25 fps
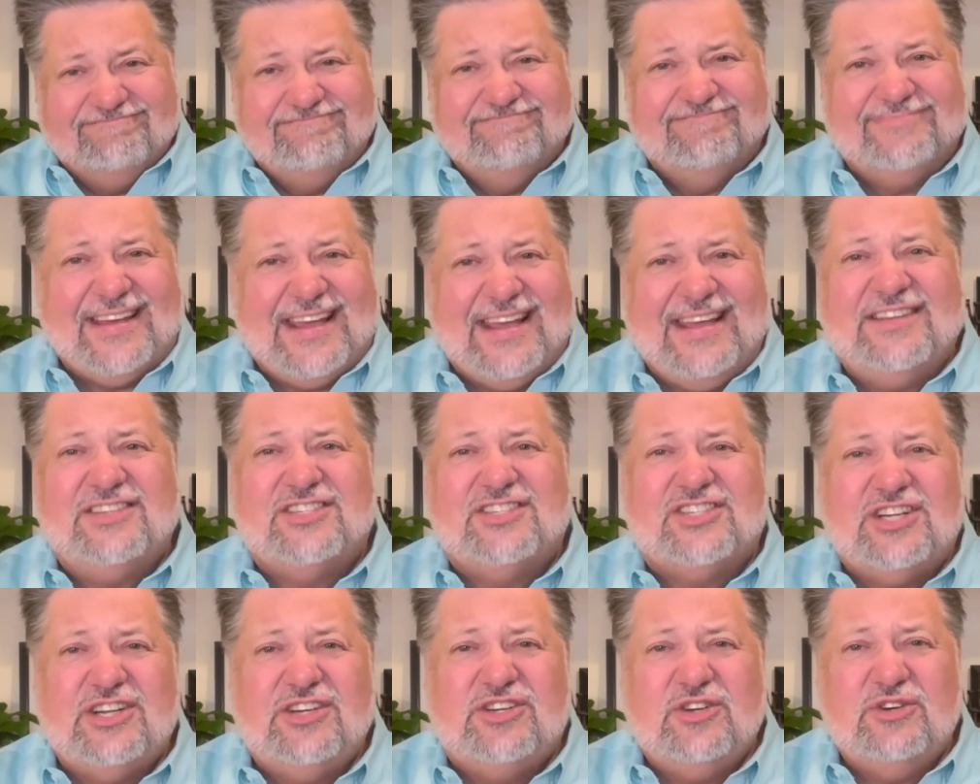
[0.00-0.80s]
the
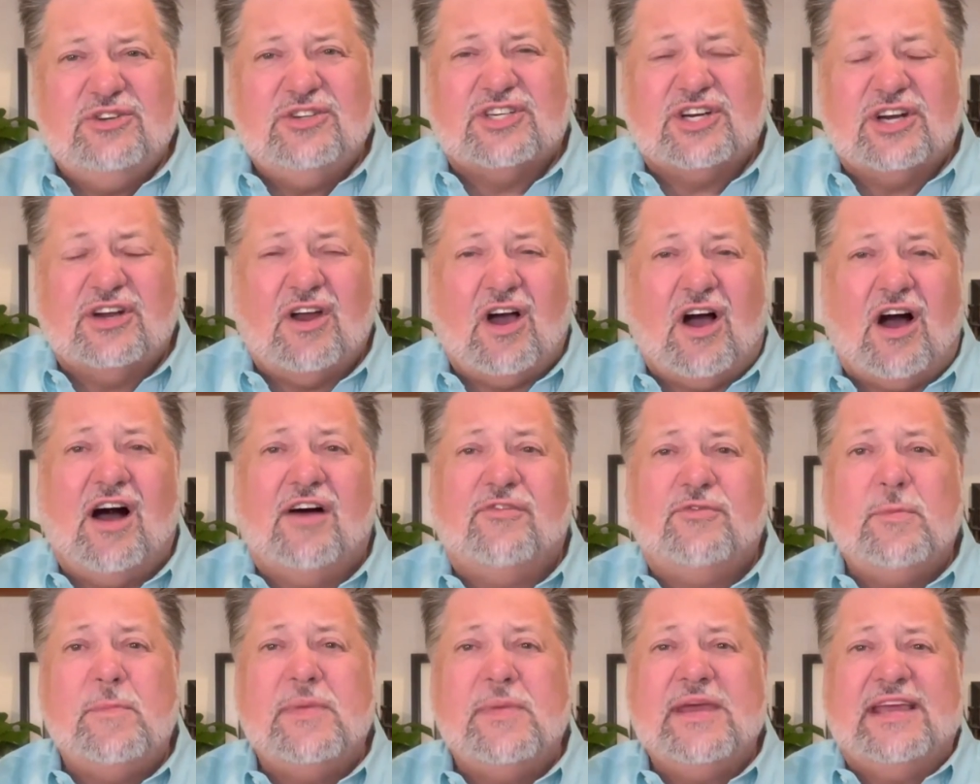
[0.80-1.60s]
institution
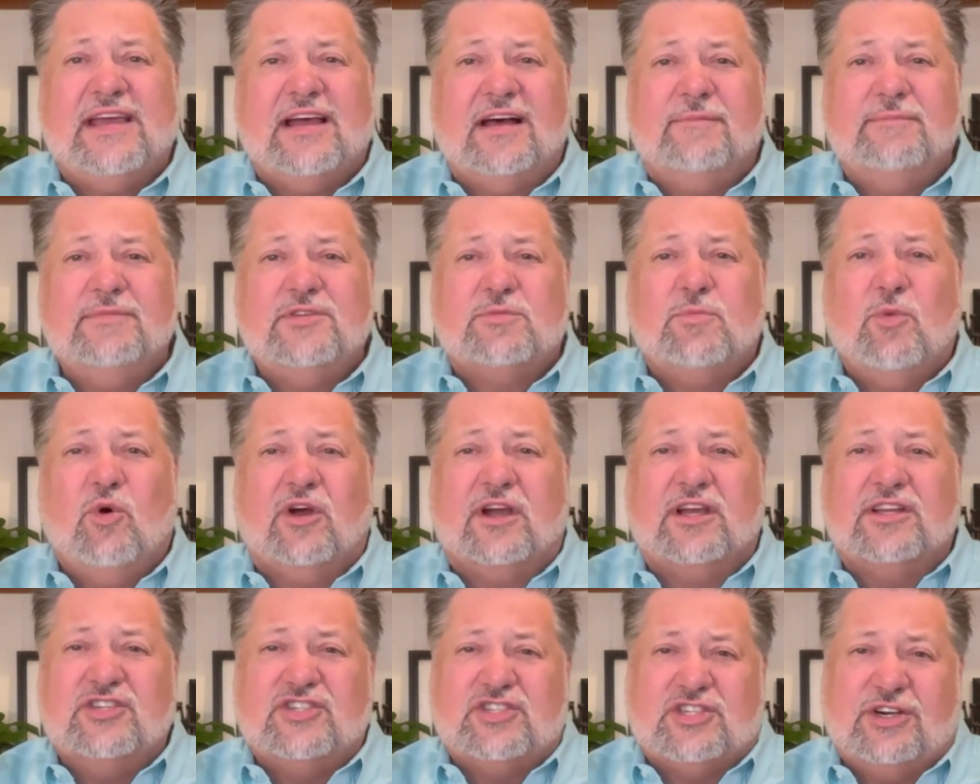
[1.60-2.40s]
often becomes more
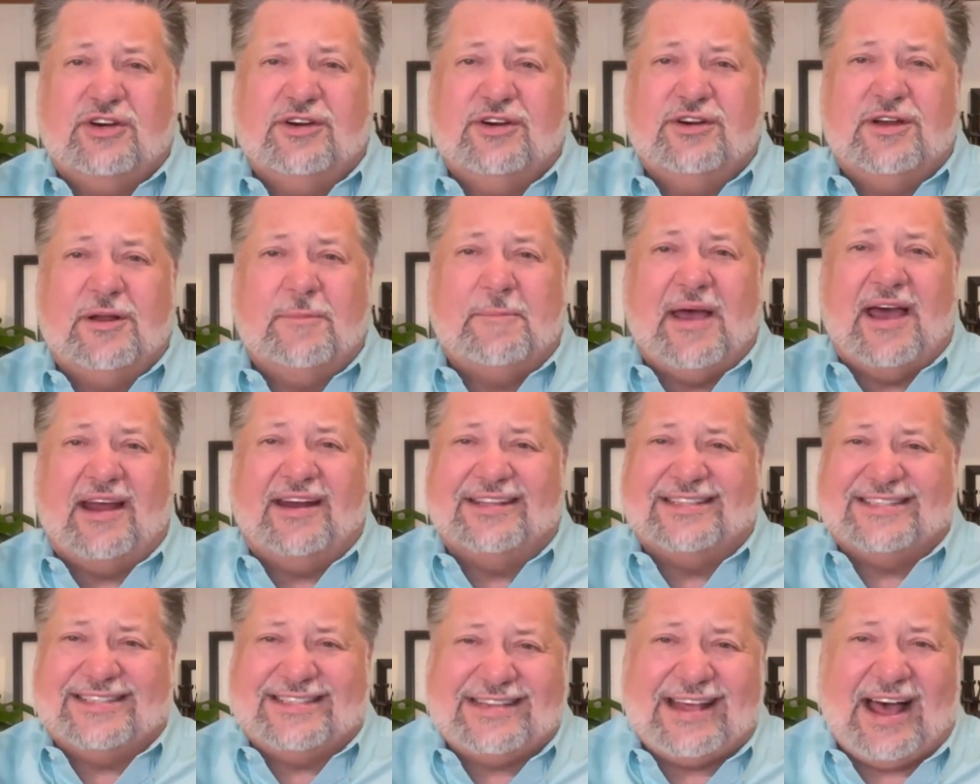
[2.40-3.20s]
concerned about
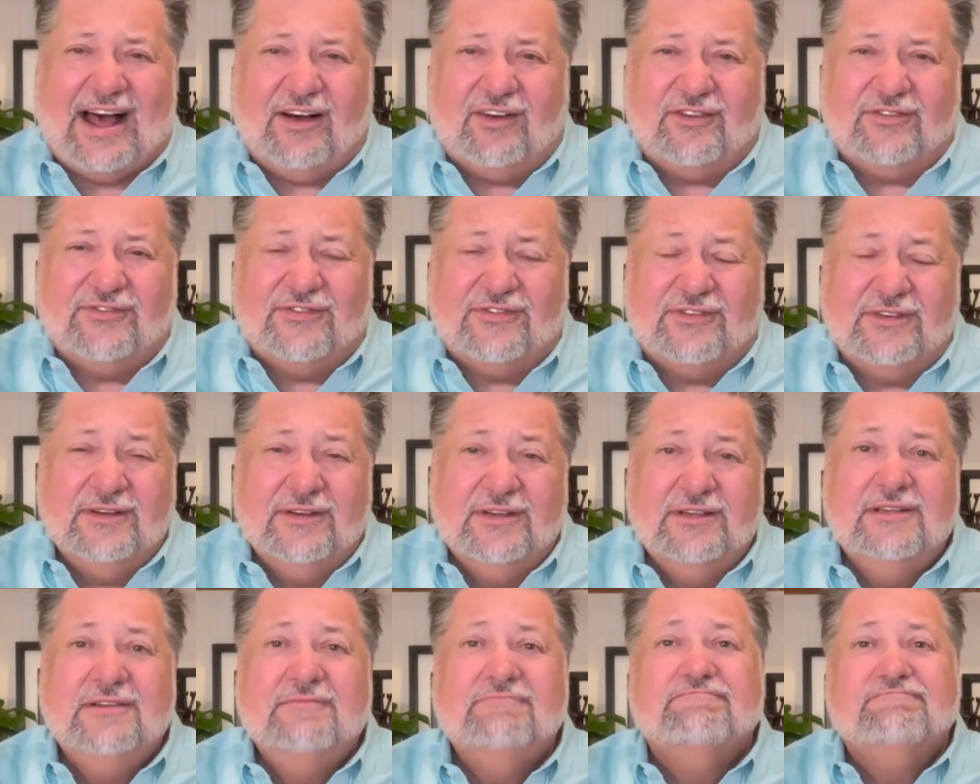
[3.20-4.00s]
itself
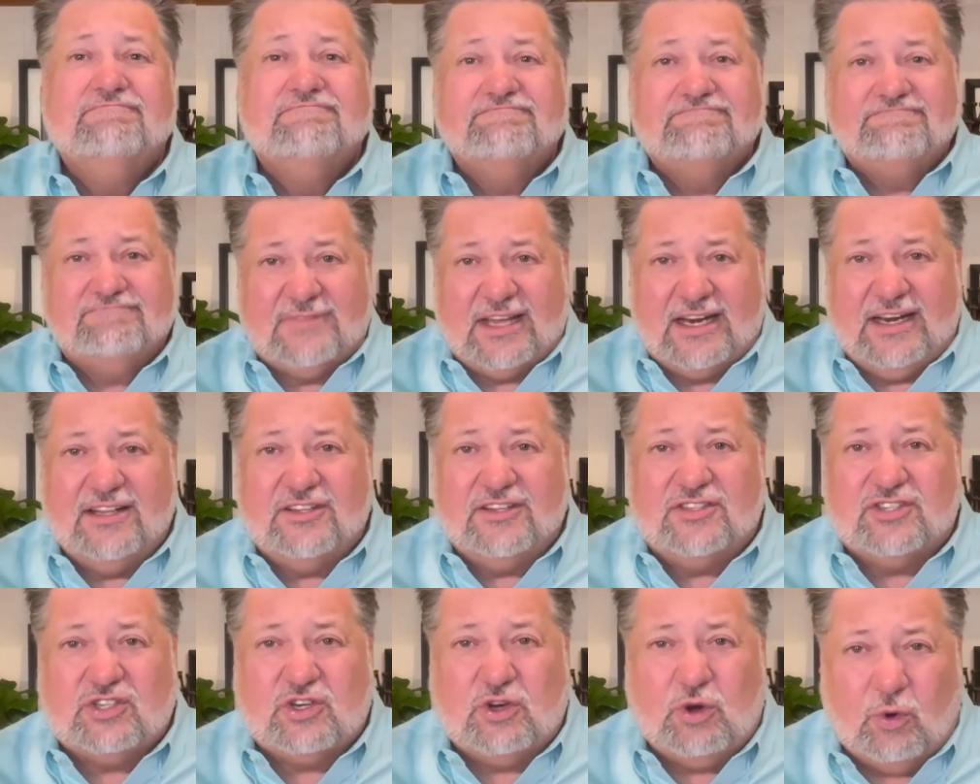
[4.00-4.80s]
than
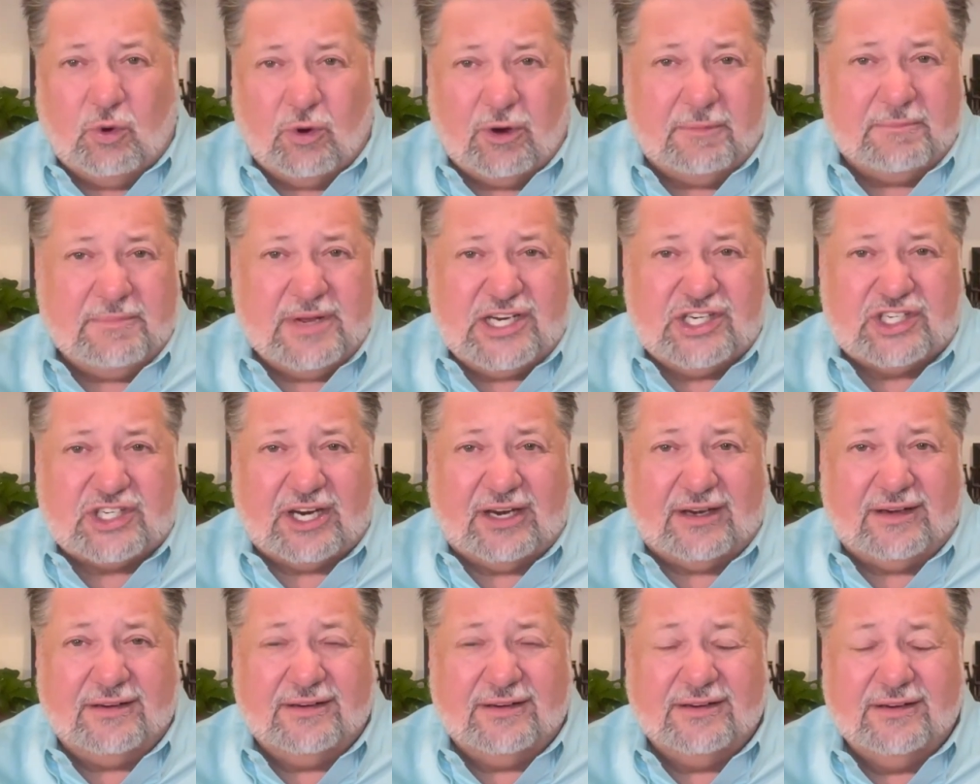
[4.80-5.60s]
its core
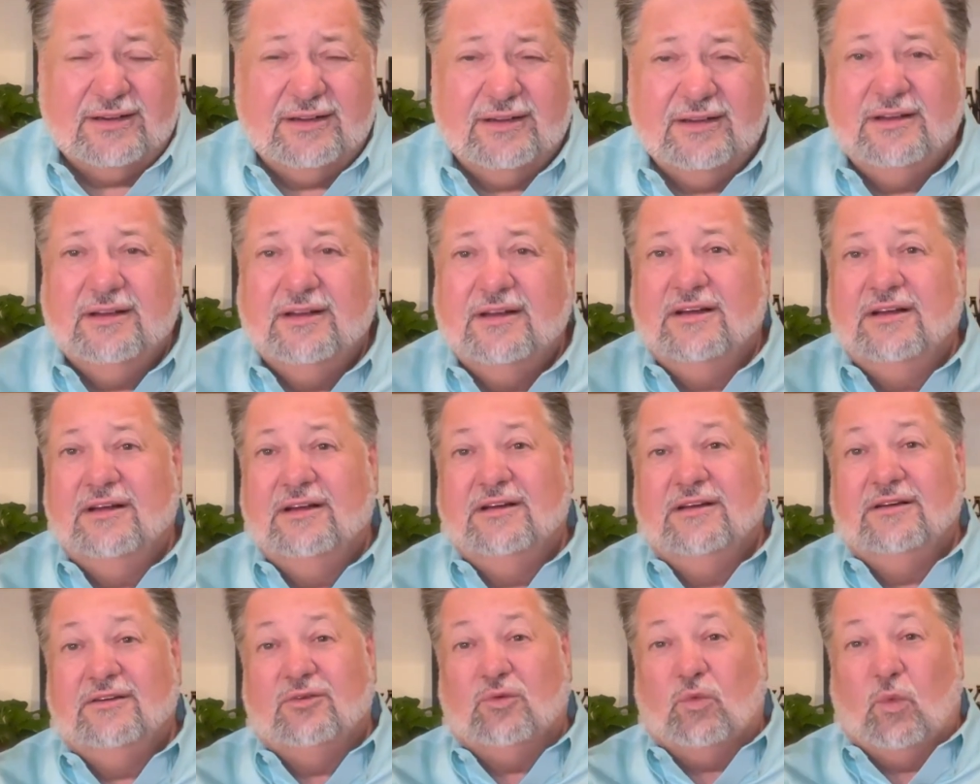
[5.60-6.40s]
mission.
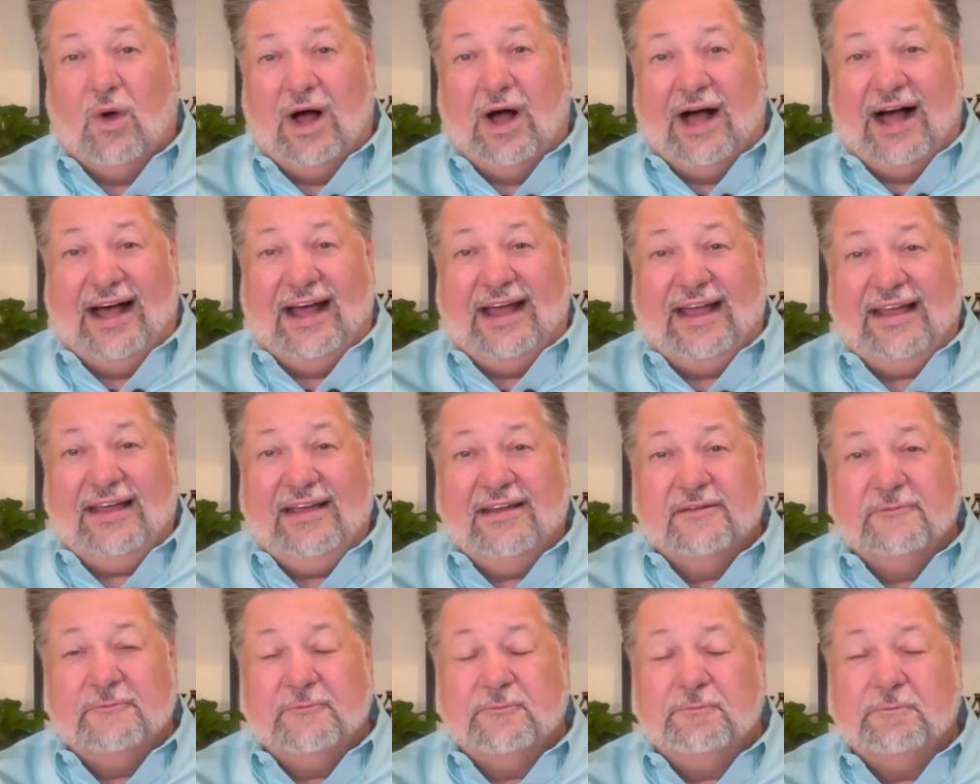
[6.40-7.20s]

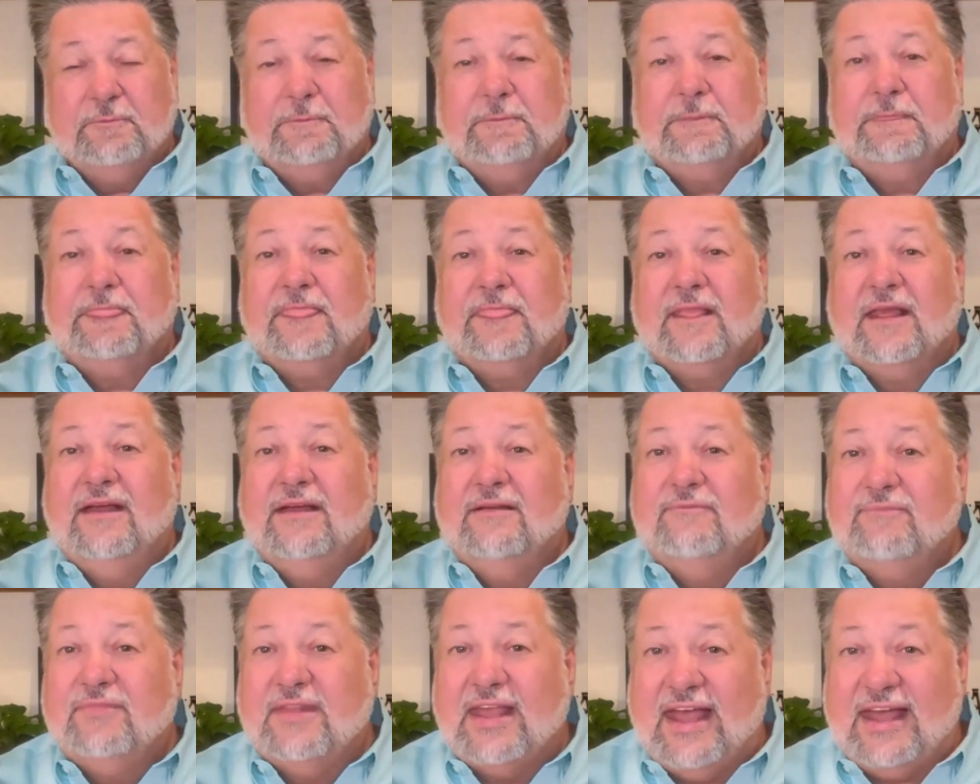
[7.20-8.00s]
Why?
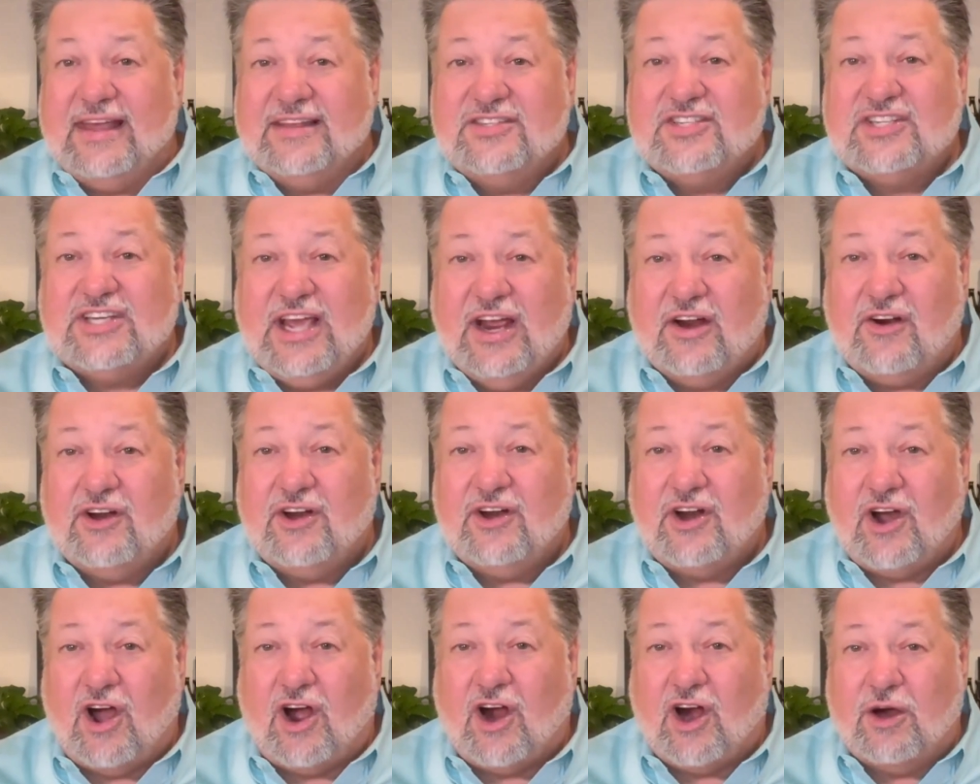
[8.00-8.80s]
As
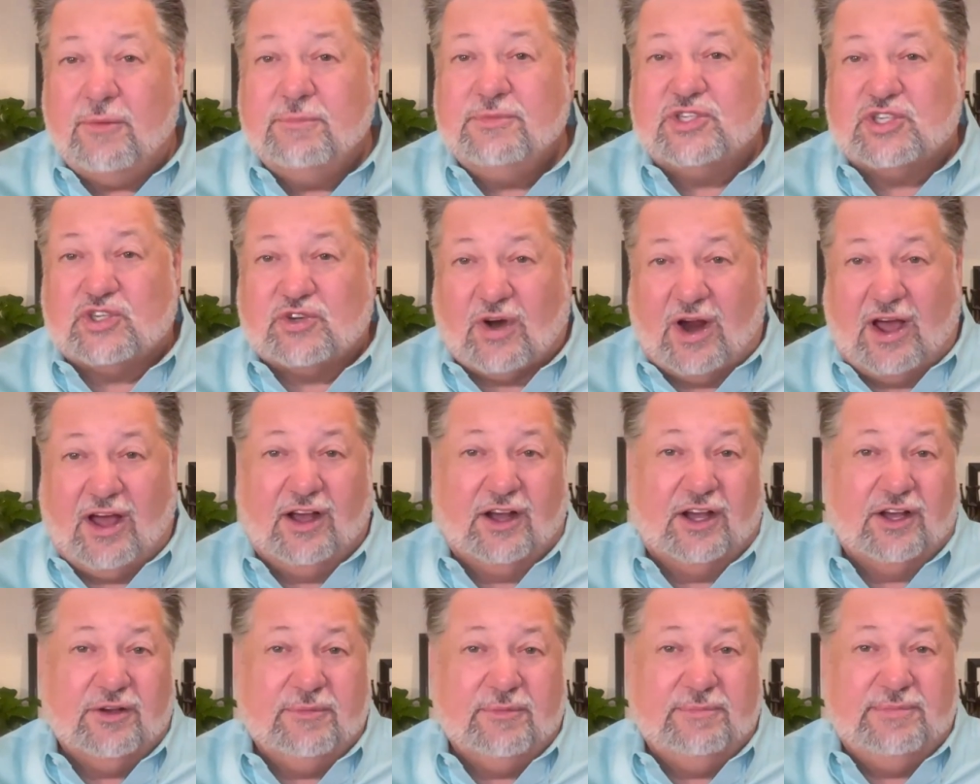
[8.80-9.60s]
Karen
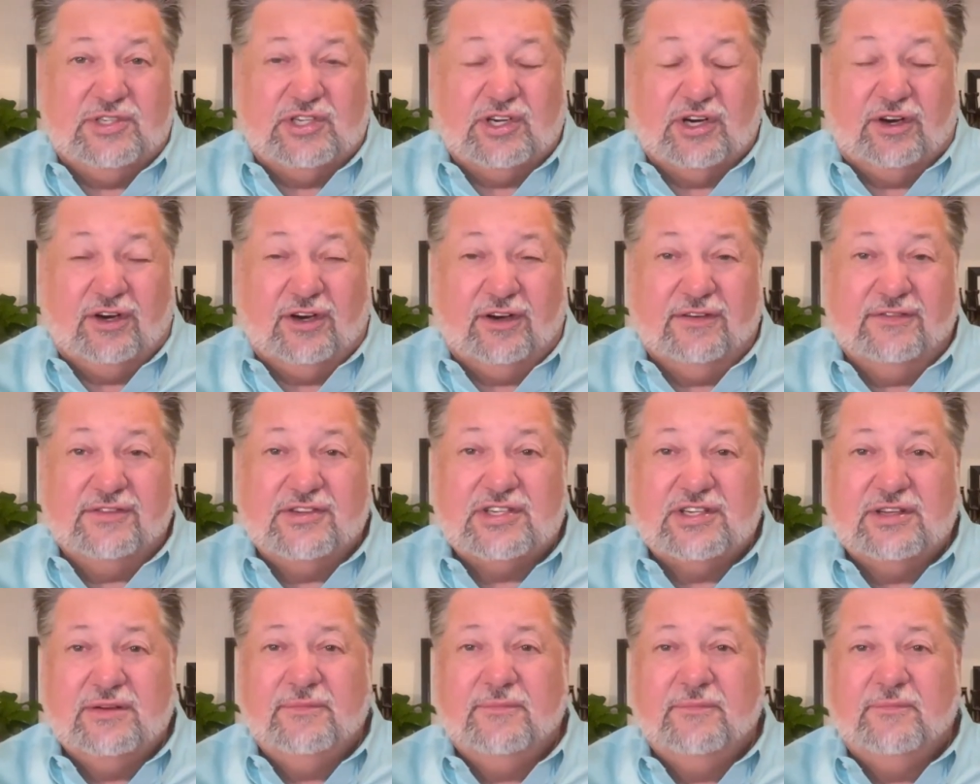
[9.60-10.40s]
Armstrong
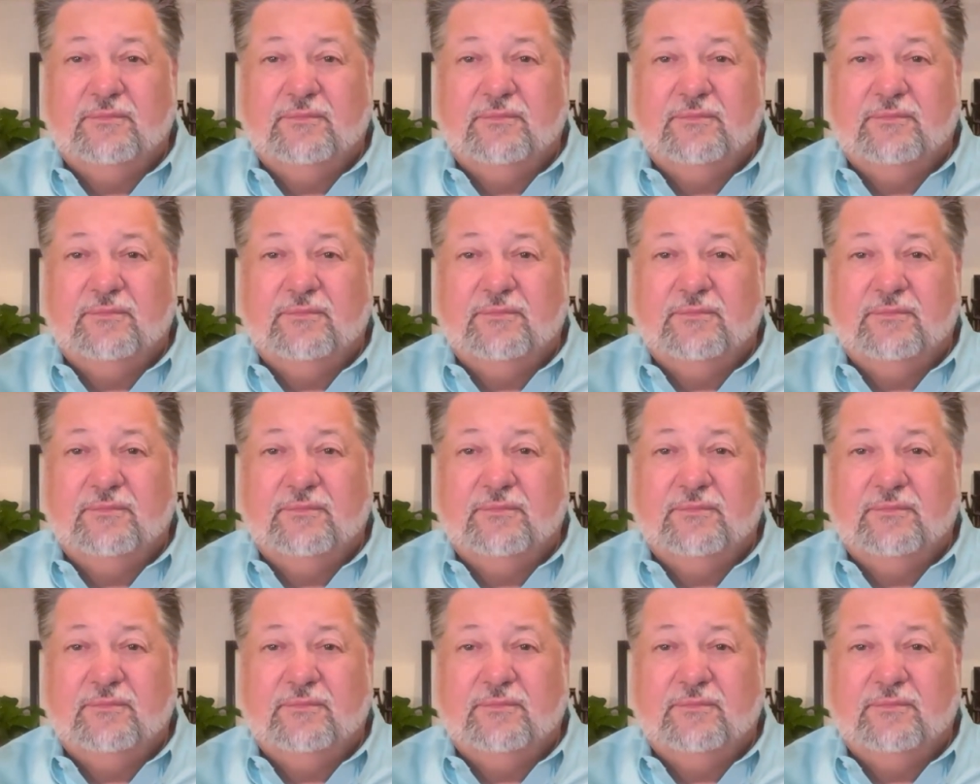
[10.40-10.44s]
observes,